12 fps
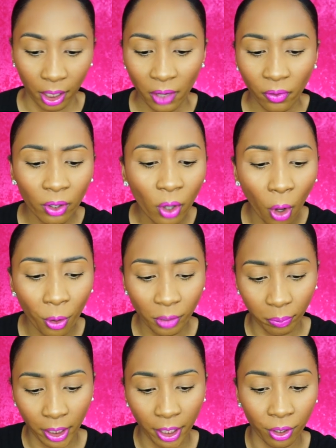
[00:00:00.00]
even
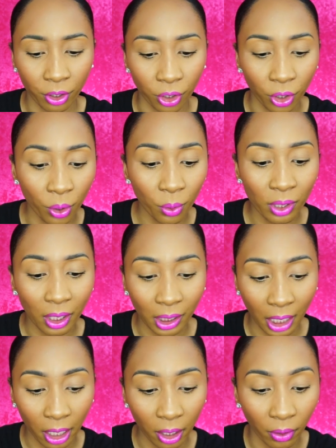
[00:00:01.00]
cosplayers use a
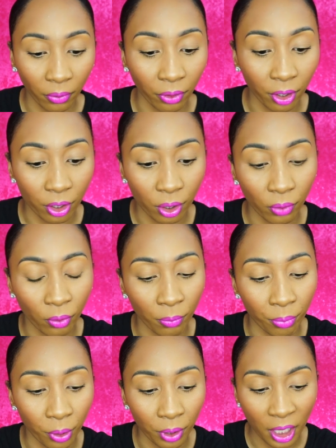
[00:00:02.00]
lot of the
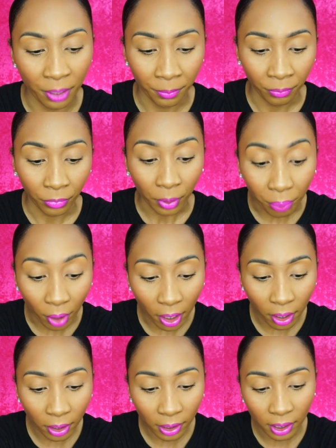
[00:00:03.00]
Suva Beauty
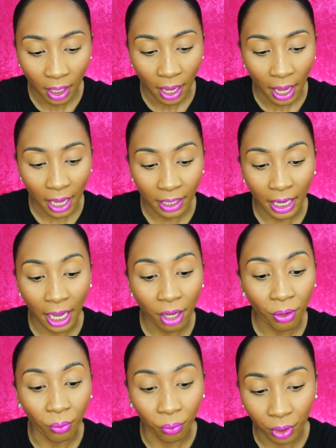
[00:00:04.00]
products. And they
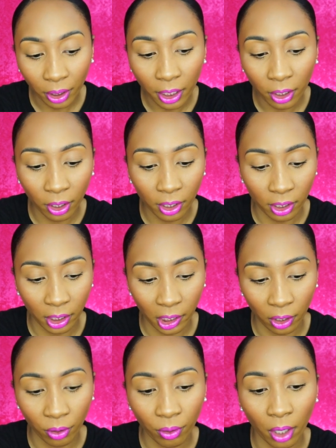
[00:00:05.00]
had a really good
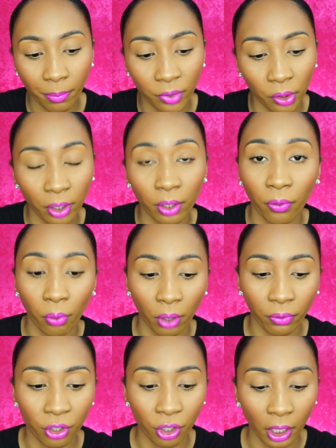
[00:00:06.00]
sale during the
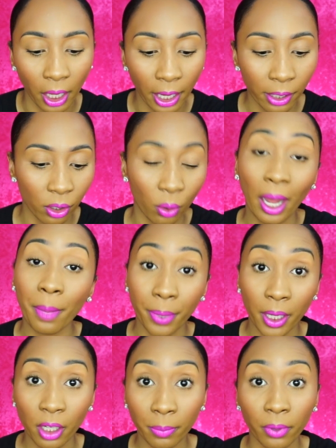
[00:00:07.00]
4th of July, so I
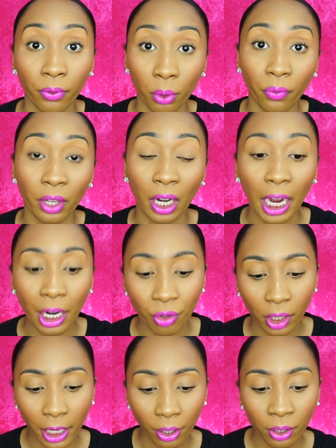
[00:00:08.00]
picked up a few of their
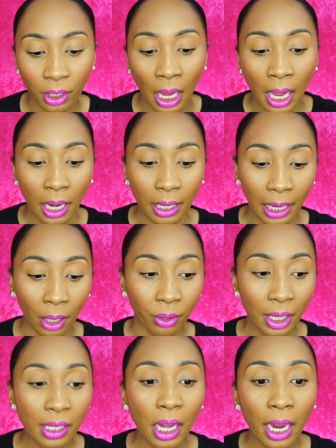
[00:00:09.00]
hydro liners. Now,
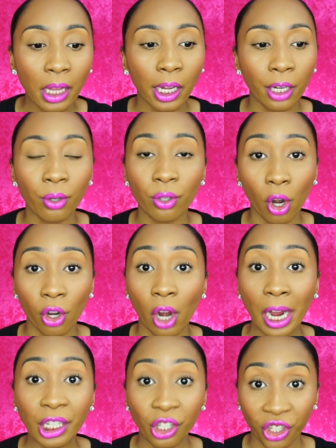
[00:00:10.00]
these eyeliners are
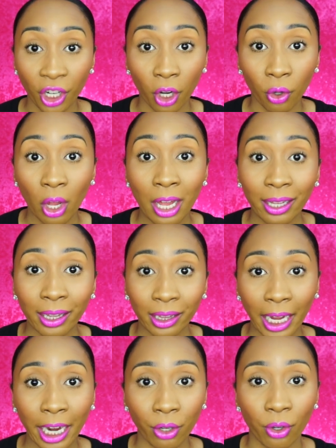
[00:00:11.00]
not gel
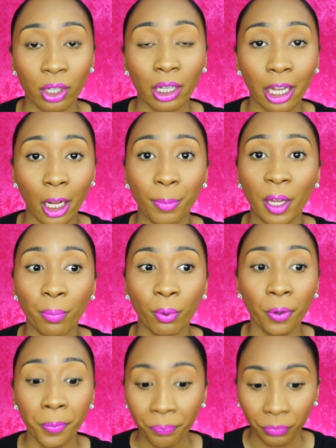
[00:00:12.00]
liners. A lot of
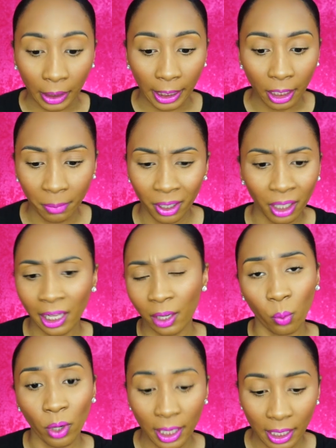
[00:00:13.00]
people get them and they're like,
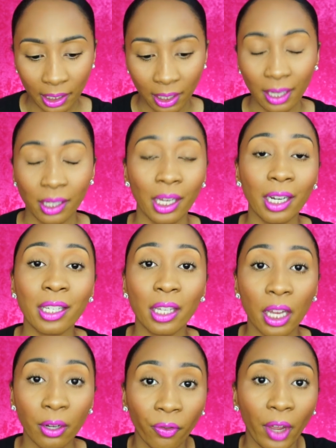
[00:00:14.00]
what is this? It is
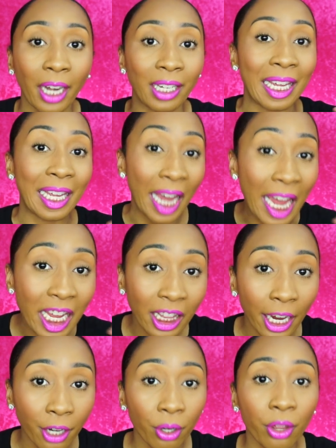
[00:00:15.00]
in fact a cake
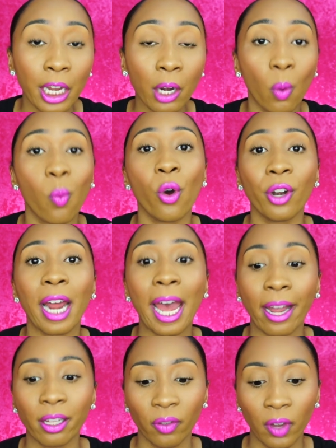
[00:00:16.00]
liner. They are water
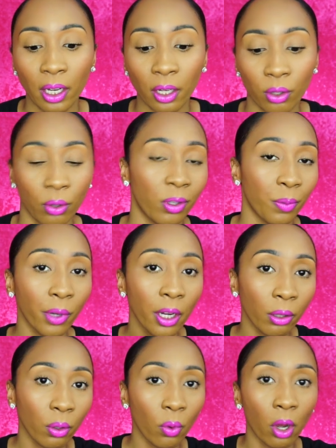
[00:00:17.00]
activated, so you spray
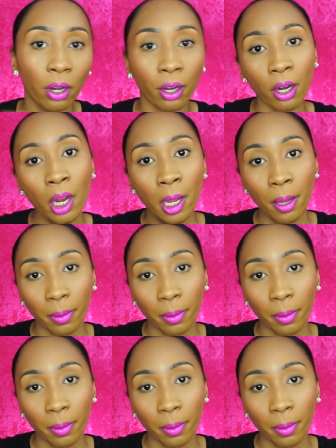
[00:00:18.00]
a little water,